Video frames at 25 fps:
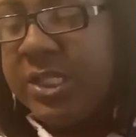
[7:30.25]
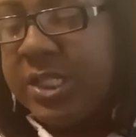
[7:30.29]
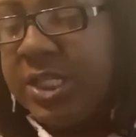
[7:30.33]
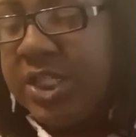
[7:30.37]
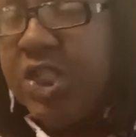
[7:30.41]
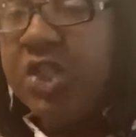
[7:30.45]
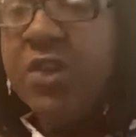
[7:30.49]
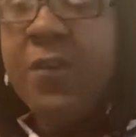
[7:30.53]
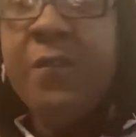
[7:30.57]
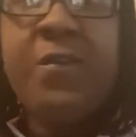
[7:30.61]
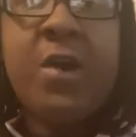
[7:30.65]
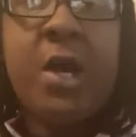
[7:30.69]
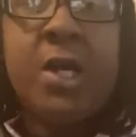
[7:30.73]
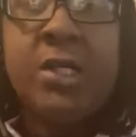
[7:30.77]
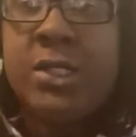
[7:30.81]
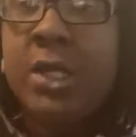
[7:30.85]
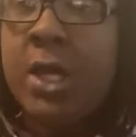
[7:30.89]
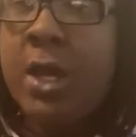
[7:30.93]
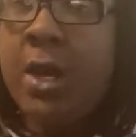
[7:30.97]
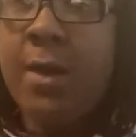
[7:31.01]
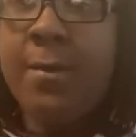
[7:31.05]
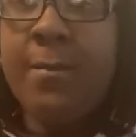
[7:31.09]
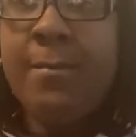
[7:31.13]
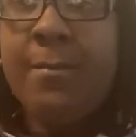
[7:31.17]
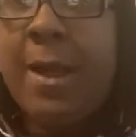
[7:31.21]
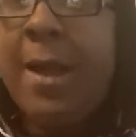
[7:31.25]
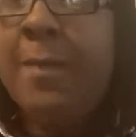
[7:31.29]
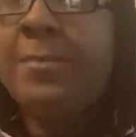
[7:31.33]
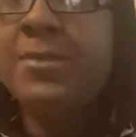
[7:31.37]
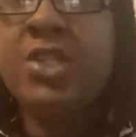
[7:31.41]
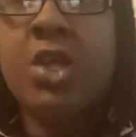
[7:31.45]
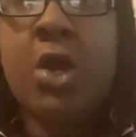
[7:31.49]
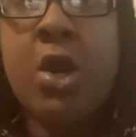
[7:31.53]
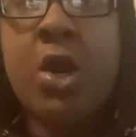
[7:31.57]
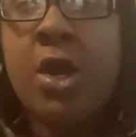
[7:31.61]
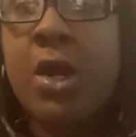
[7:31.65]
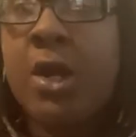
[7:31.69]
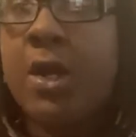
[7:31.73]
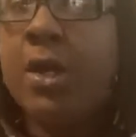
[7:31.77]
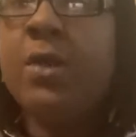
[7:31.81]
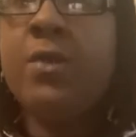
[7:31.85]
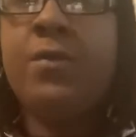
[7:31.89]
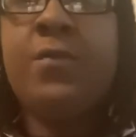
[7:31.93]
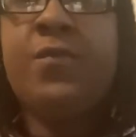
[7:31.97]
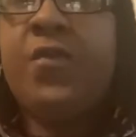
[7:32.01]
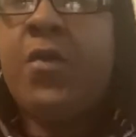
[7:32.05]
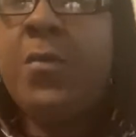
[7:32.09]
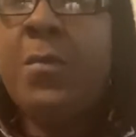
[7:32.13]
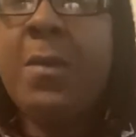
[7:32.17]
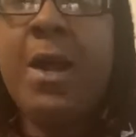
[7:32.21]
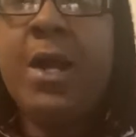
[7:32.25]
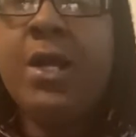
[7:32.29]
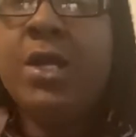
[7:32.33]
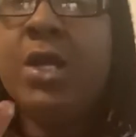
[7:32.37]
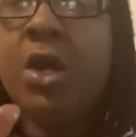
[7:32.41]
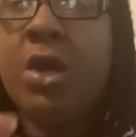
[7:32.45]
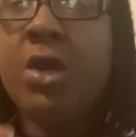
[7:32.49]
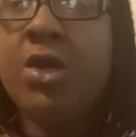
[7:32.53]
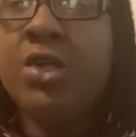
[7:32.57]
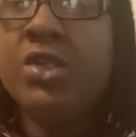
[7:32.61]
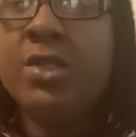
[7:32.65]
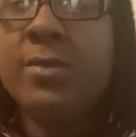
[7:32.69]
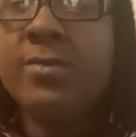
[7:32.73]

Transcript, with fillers: sis, you fucked up. I'm sorry for my younger